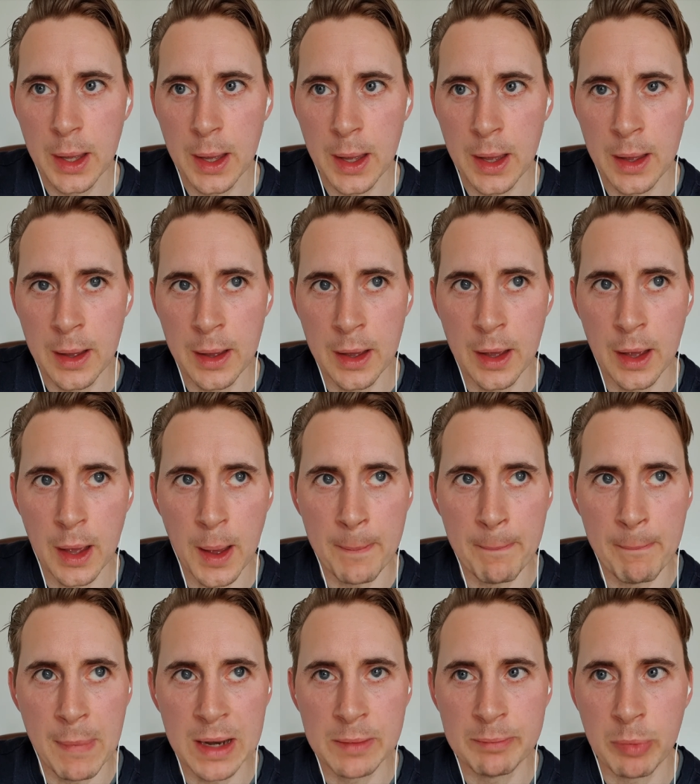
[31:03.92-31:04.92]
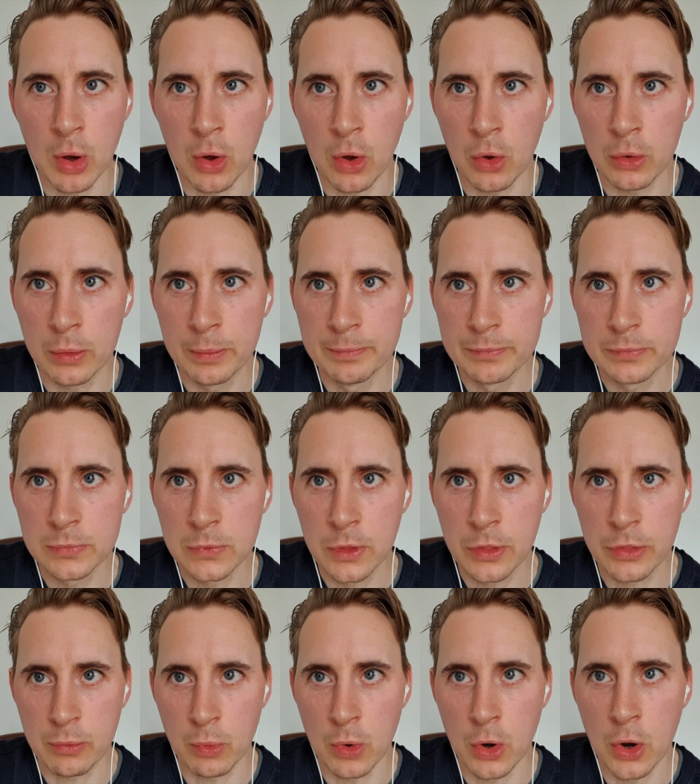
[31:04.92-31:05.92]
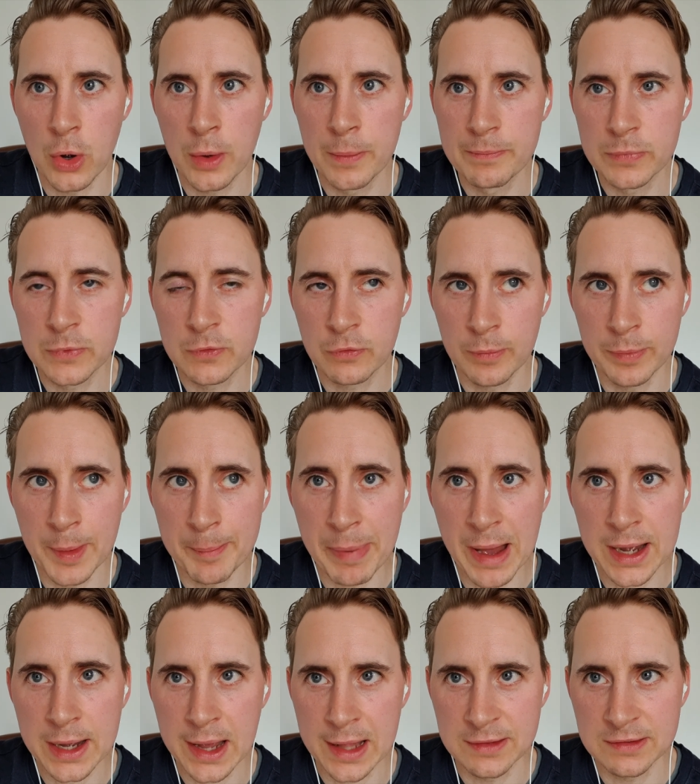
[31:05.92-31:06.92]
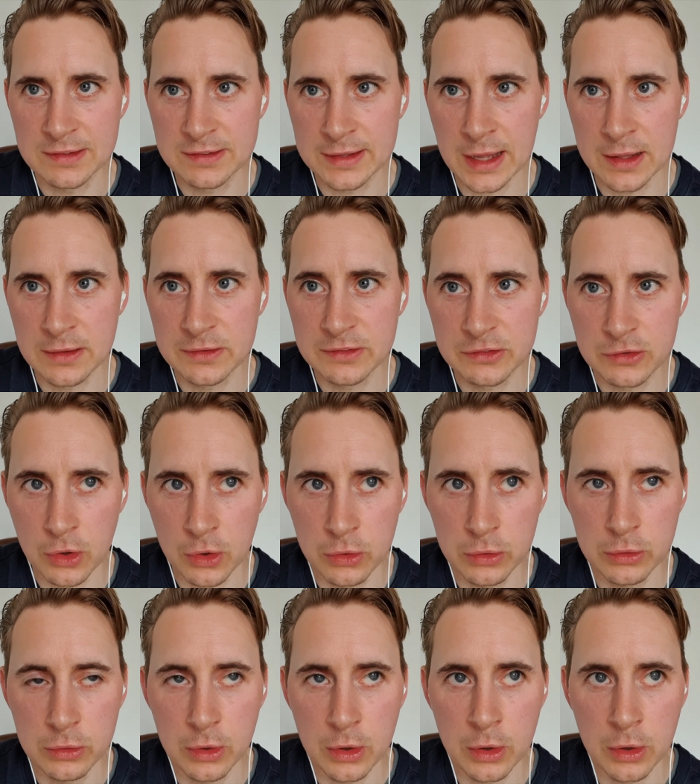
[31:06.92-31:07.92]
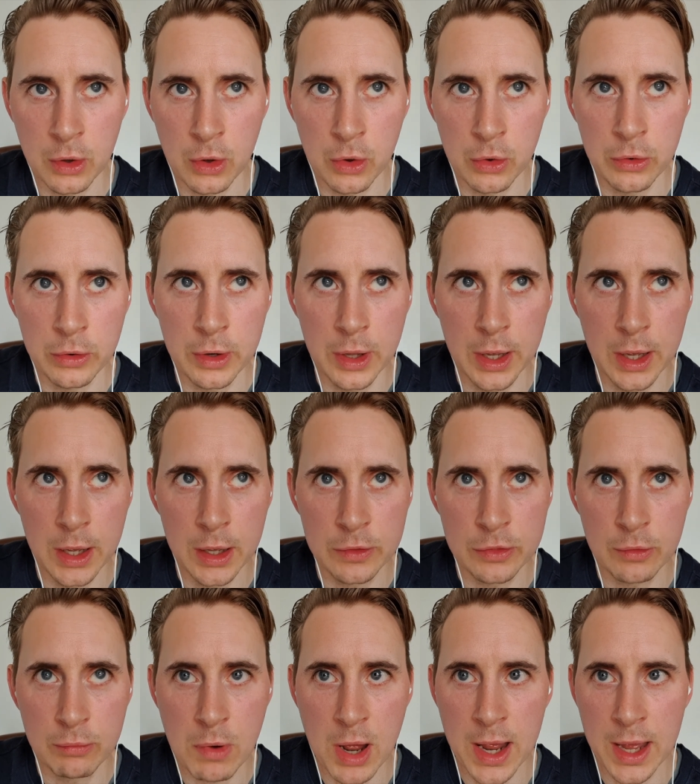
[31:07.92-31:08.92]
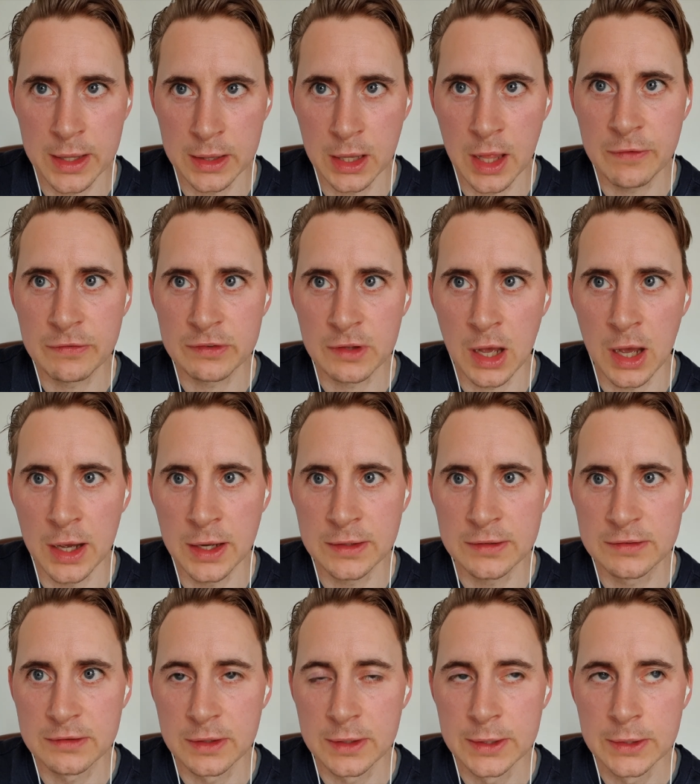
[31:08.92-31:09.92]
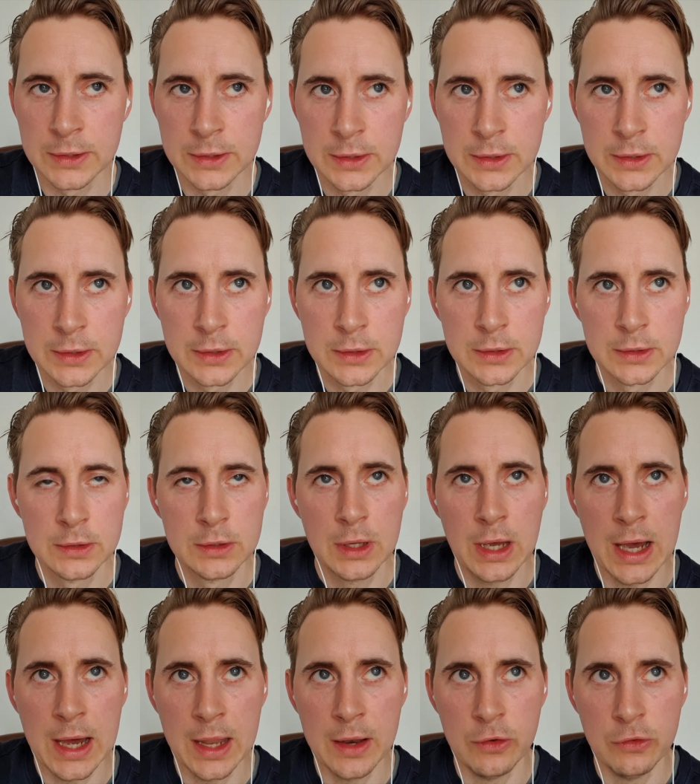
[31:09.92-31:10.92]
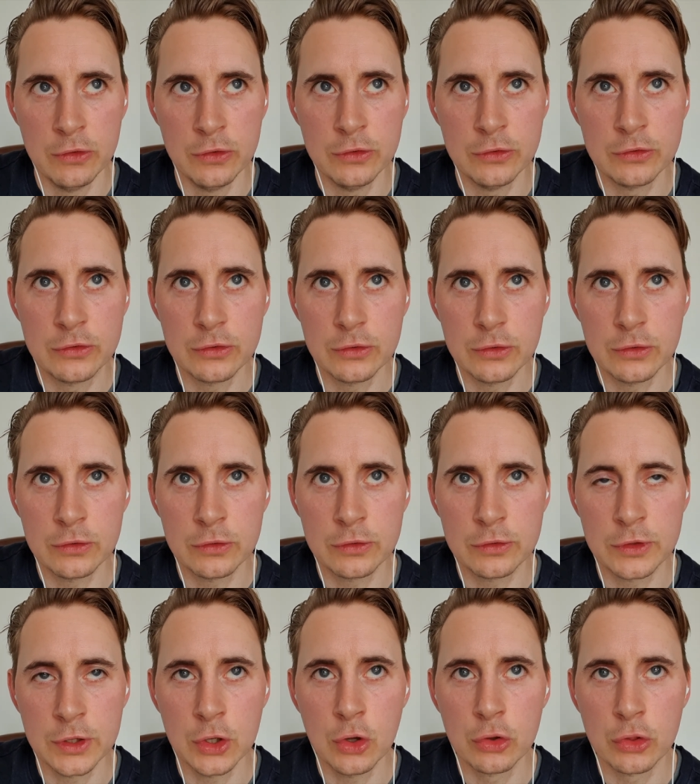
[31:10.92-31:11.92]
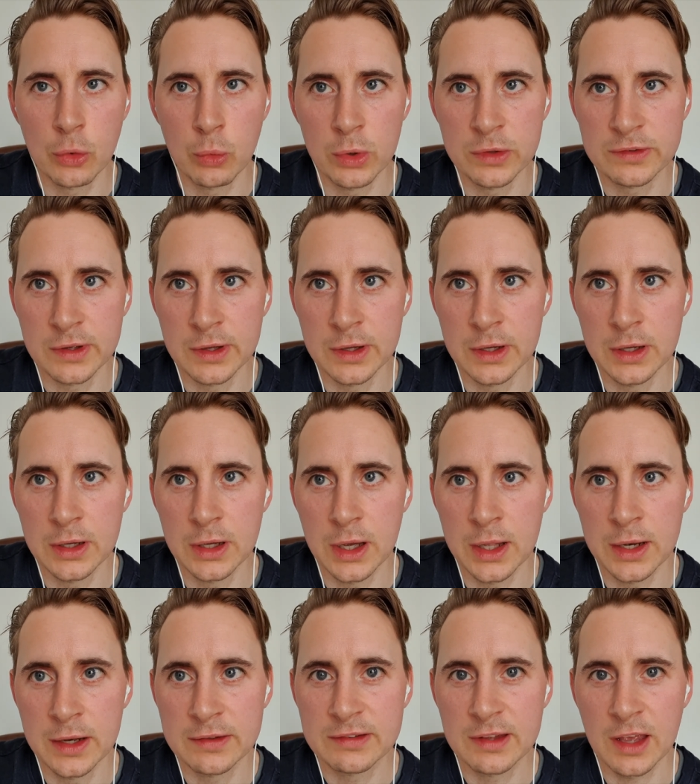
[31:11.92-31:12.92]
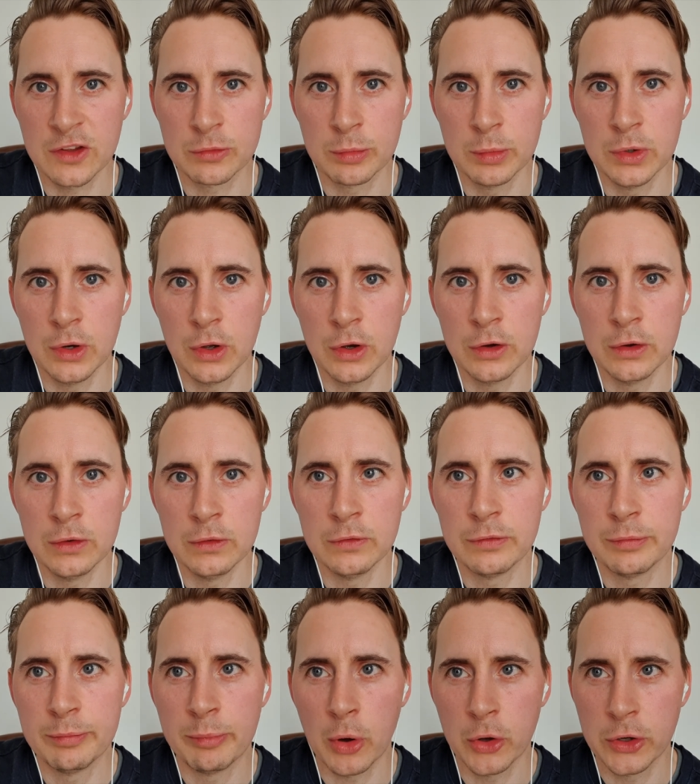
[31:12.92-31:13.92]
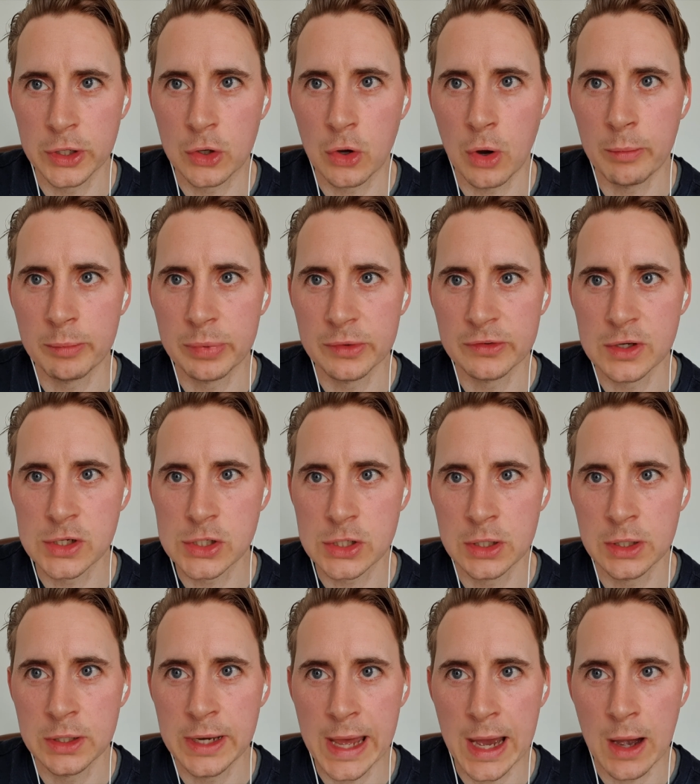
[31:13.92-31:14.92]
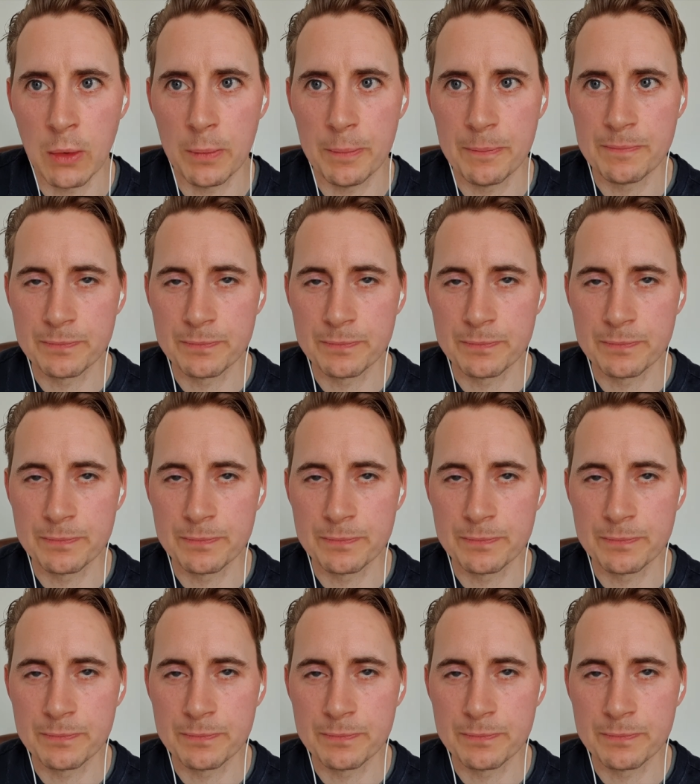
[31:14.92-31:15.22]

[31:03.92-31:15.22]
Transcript: a, a med ball throw from the backhand stance on on uh, the right and left sides, and the other was a, an assessment of body composition. Now,